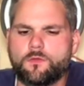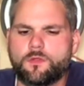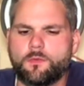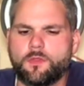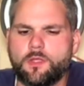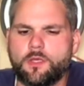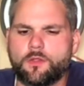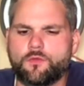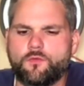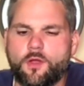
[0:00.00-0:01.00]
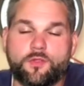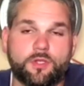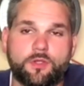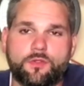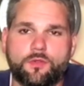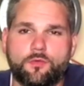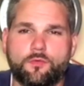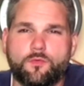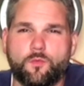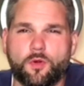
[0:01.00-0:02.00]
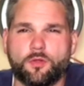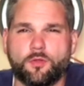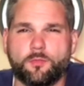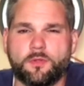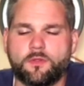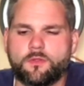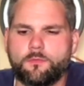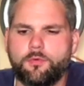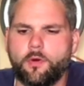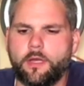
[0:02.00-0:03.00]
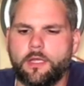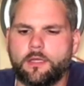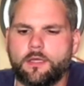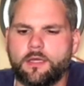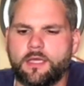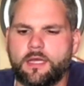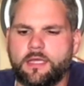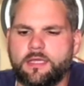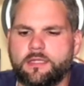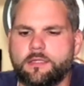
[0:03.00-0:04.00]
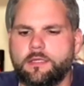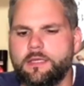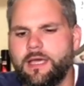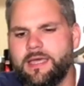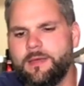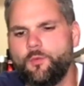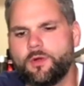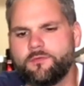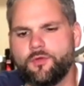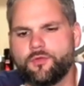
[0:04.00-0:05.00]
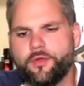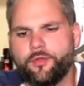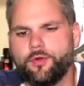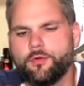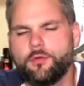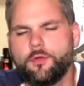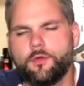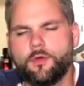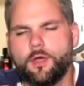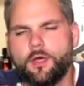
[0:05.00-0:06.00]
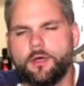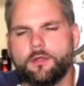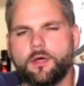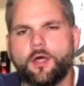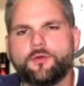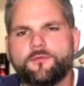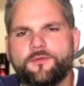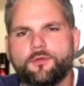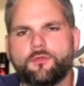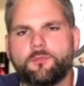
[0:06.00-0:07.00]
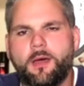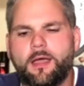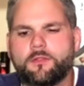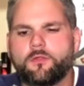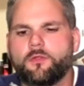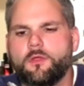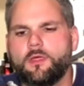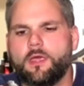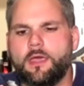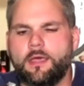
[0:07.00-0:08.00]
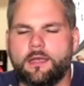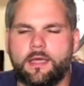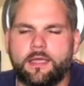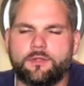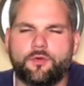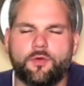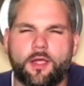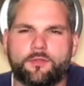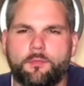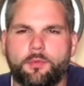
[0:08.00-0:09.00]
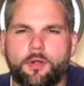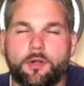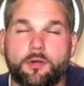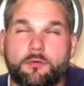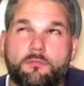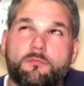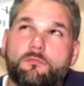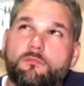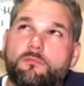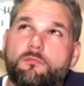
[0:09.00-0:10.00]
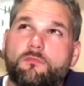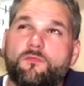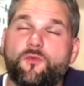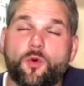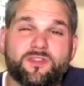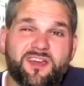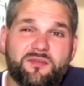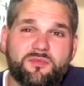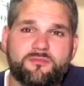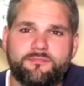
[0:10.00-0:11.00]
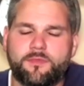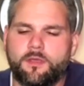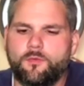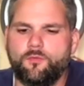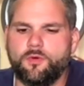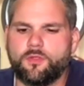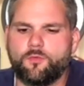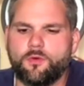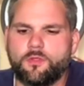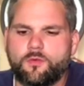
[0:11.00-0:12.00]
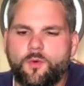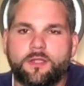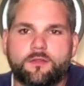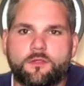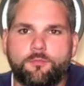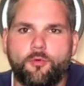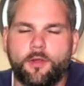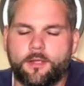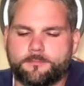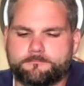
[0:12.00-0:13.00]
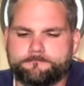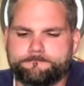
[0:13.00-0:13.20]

Some of the construction issues were a little bit disappointing. Again, I hit one of those other underfilled spots, and I had to correct the burn 4 times, which was quite disappointing.